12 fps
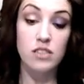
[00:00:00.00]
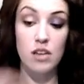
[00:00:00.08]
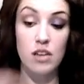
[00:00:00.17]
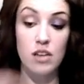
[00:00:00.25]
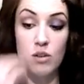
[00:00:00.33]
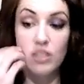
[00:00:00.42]

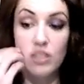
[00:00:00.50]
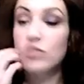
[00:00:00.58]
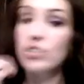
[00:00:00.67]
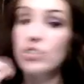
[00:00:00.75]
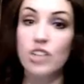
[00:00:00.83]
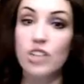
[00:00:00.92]
So these are
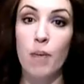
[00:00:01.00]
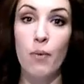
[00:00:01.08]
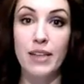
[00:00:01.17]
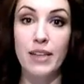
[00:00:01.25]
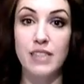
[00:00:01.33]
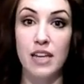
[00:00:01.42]
just a couple
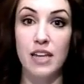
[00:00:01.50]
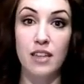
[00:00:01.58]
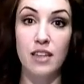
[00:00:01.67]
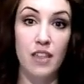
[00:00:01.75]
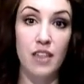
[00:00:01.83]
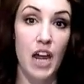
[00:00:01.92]
ways that
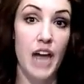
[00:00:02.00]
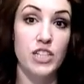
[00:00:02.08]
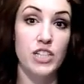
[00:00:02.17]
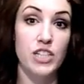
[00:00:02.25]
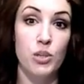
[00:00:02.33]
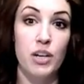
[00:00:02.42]
I
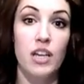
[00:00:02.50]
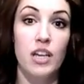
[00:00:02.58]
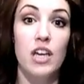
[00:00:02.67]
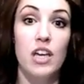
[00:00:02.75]
do it.